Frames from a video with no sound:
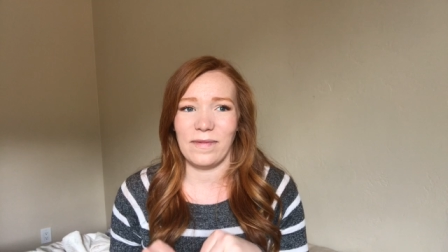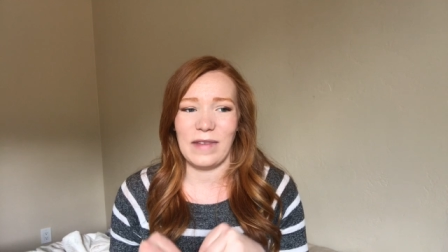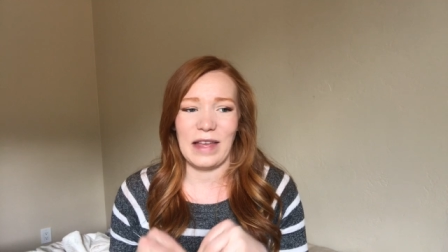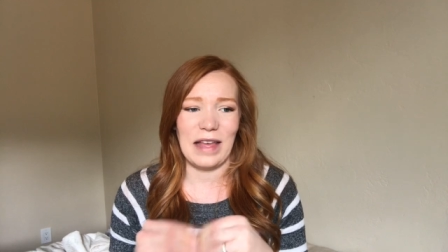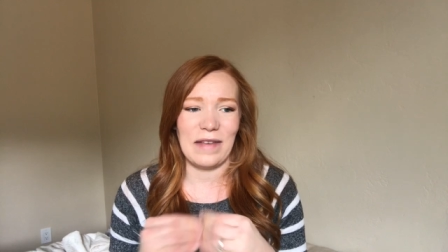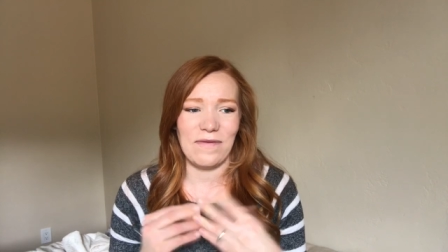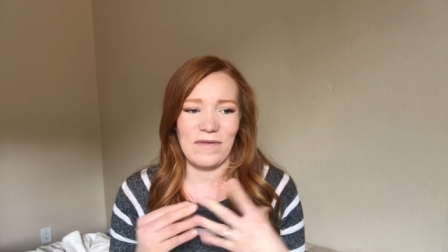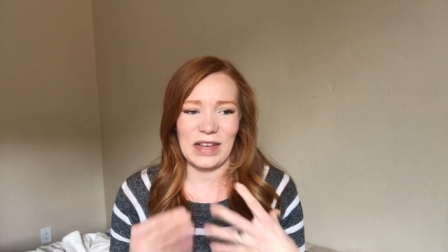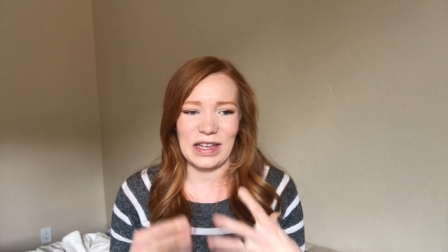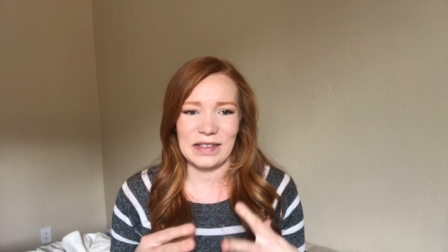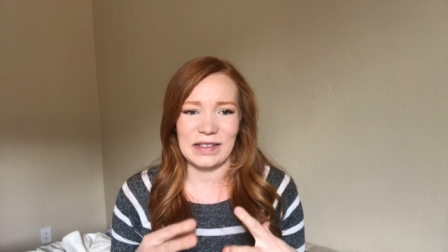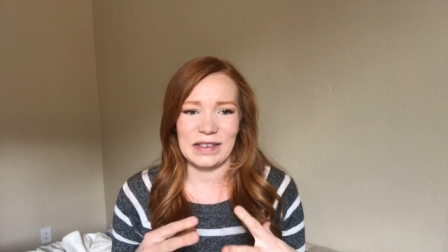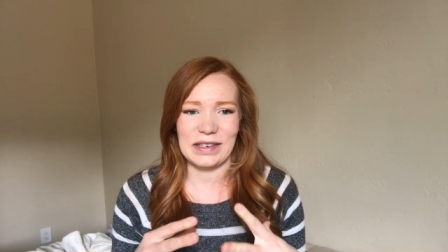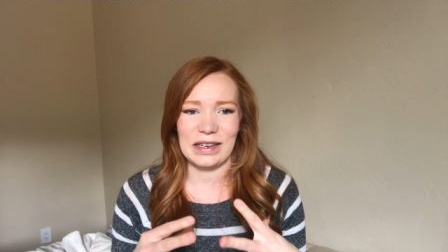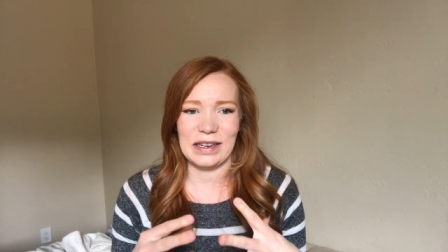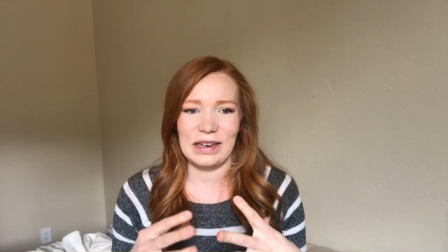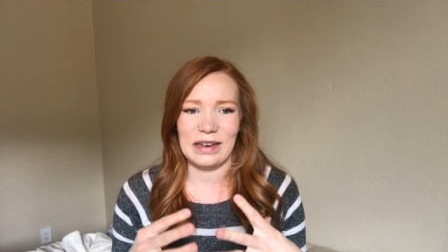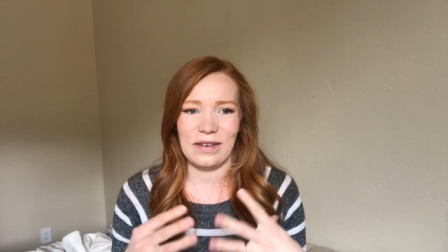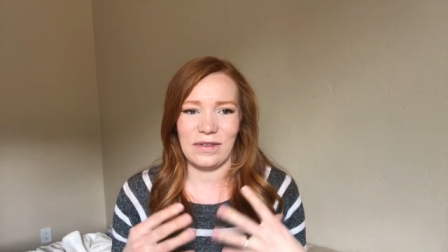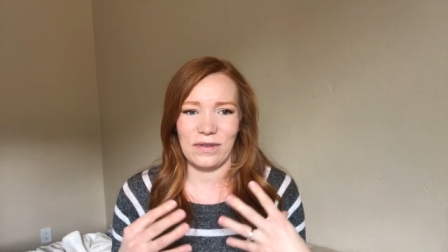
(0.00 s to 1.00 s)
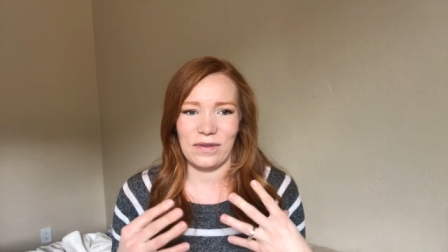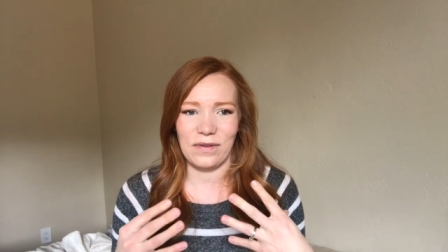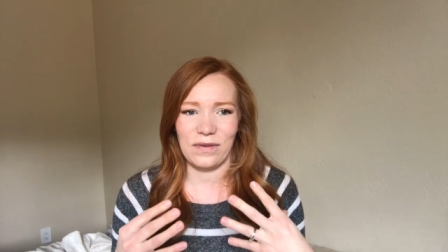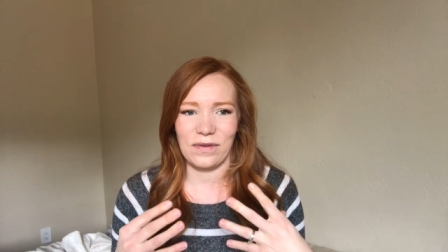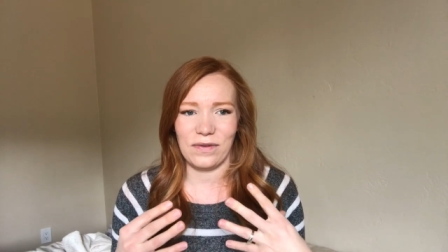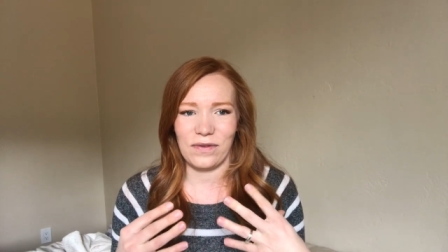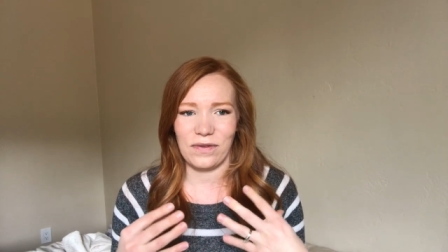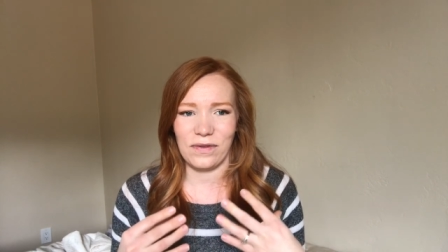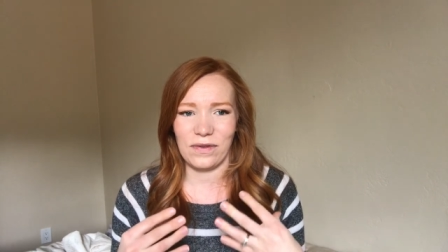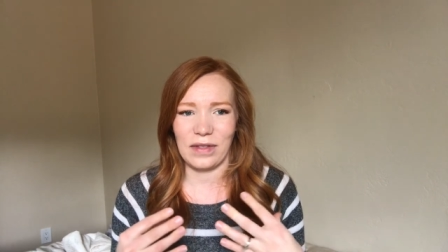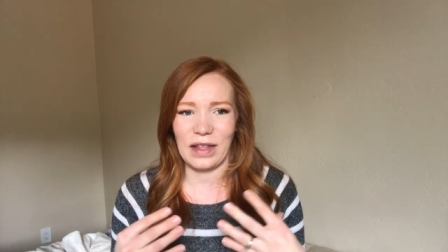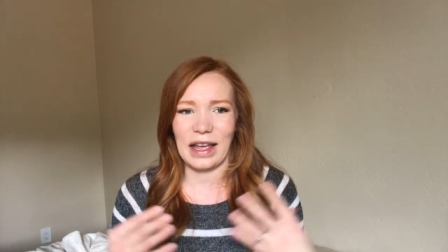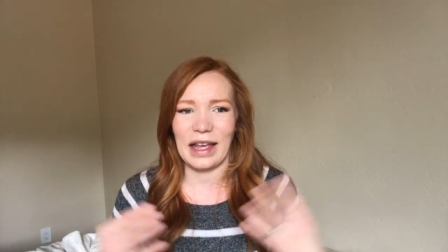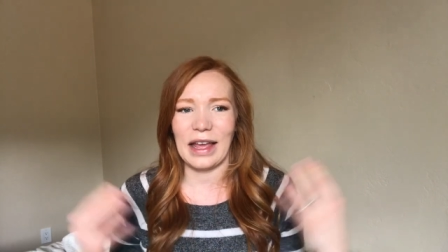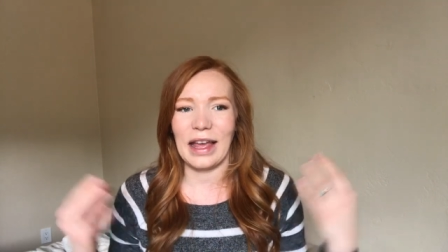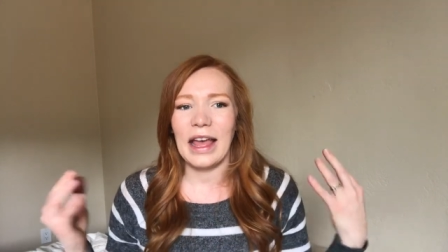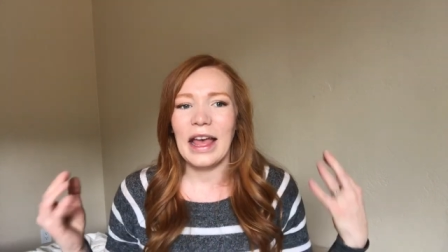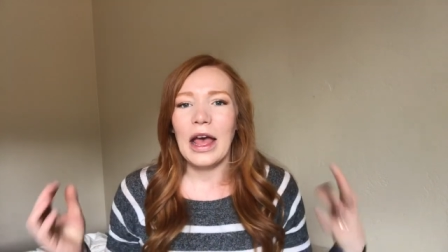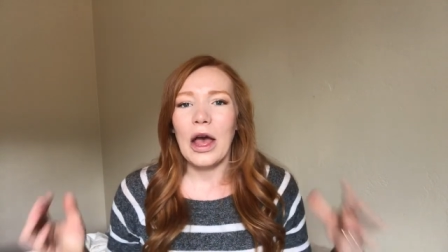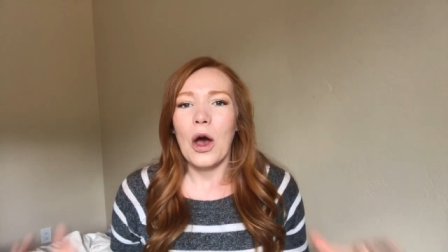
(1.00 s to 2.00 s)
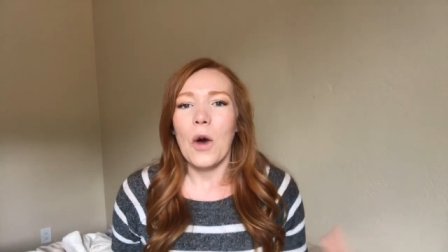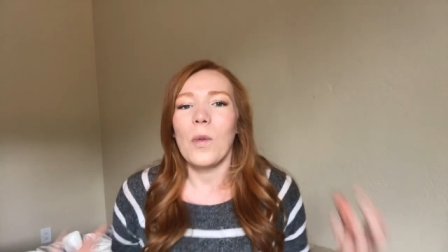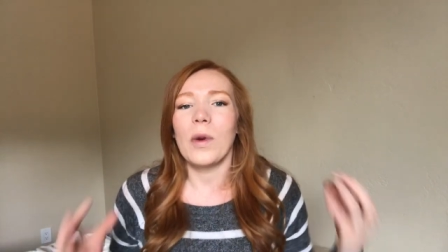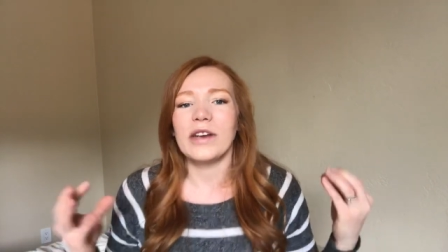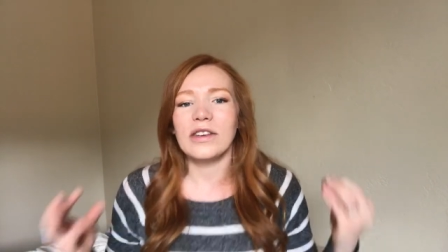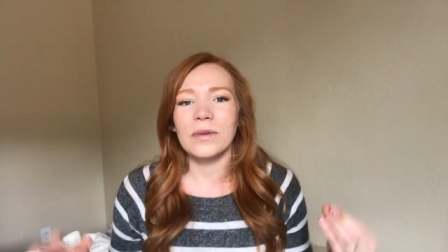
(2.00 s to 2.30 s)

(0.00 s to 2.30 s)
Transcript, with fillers: invested, like way